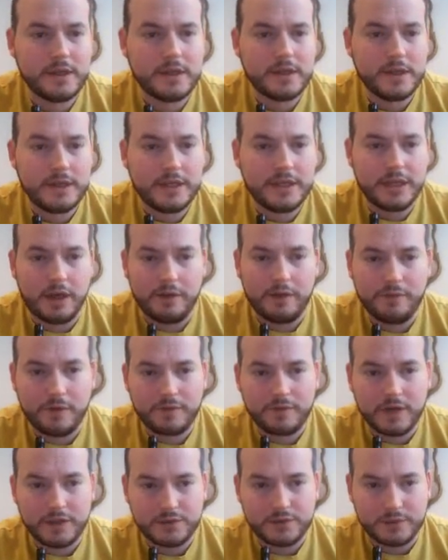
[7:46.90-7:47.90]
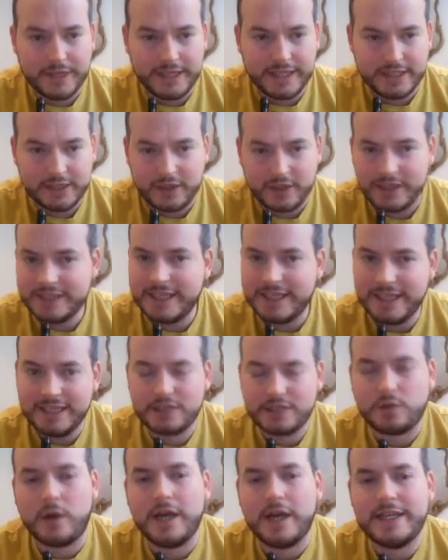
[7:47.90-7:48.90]
You know, if I've castled kingside, then it's
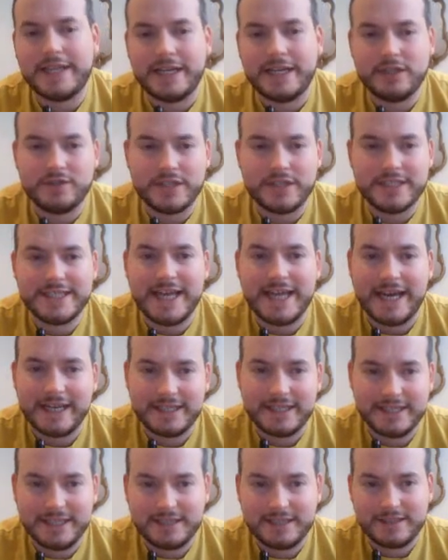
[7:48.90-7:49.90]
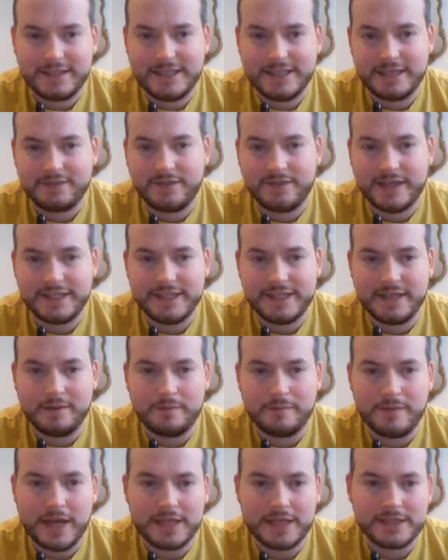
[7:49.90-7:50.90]
quite a dangerous attack. Let's face it.
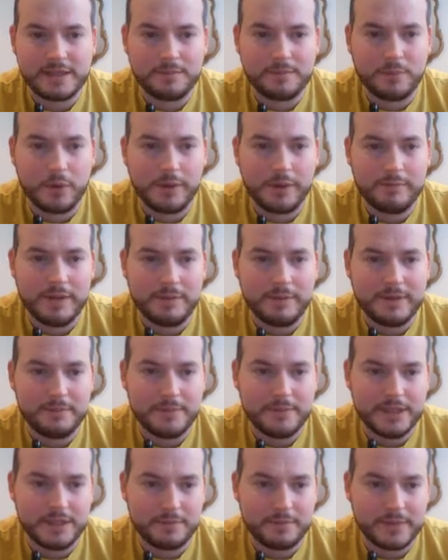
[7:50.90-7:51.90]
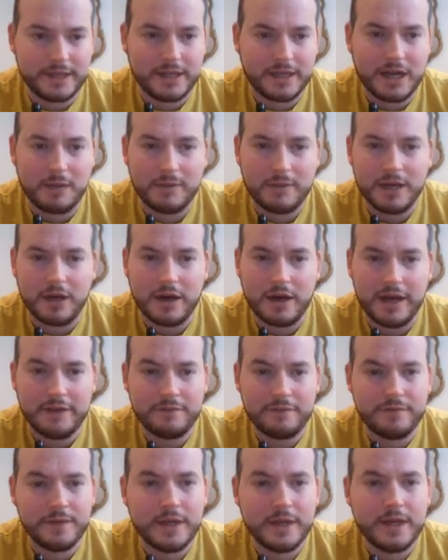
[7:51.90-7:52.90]
At some point, maybe the bishop can come alive,
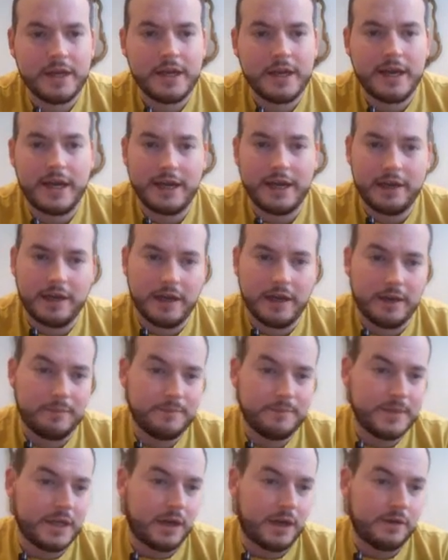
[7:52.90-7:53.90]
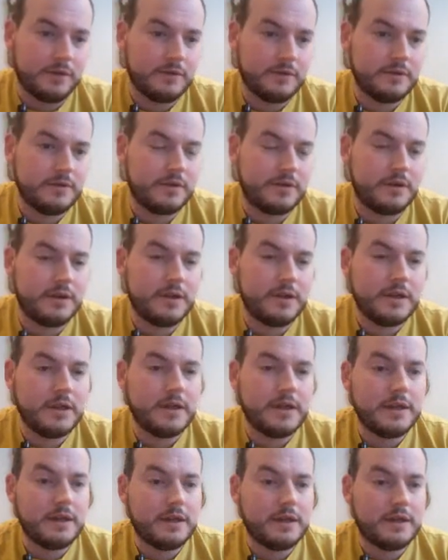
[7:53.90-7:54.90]
and you know,
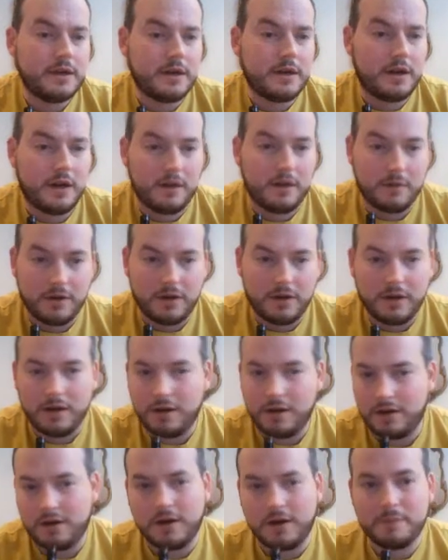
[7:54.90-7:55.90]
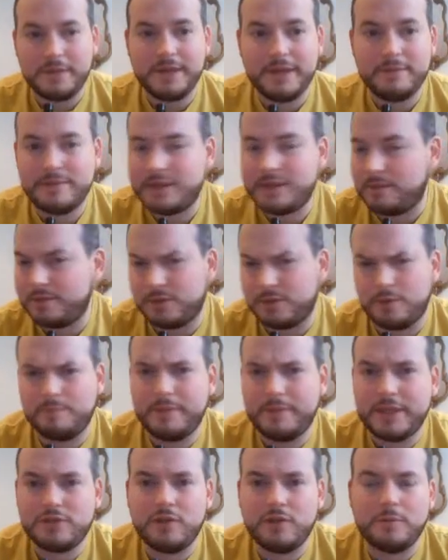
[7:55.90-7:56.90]
I'll be in some sort of
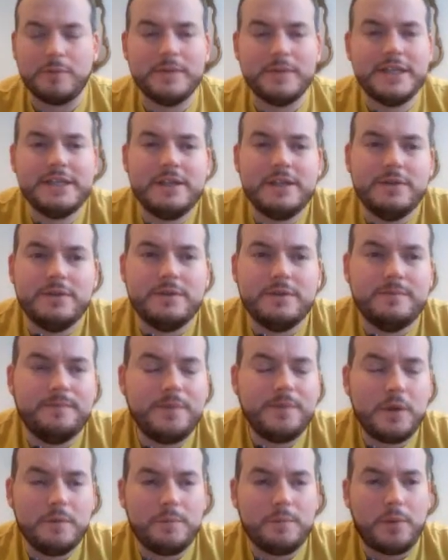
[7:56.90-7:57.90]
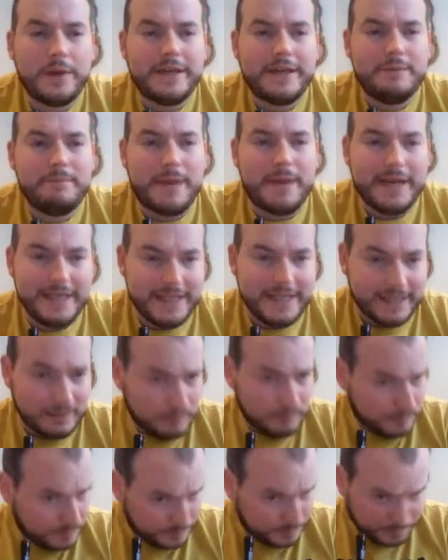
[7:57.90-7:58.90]
big trouble. But there's no point in panicking
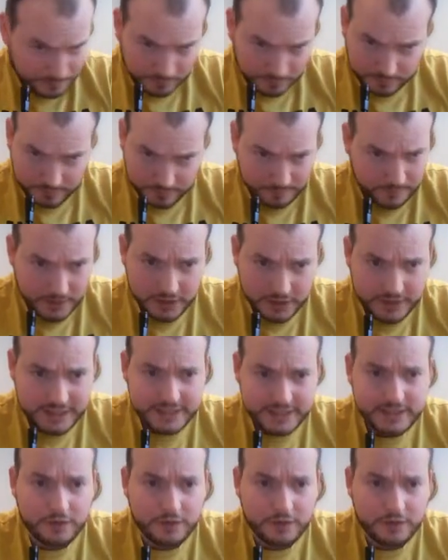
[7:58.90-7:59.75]
because it's so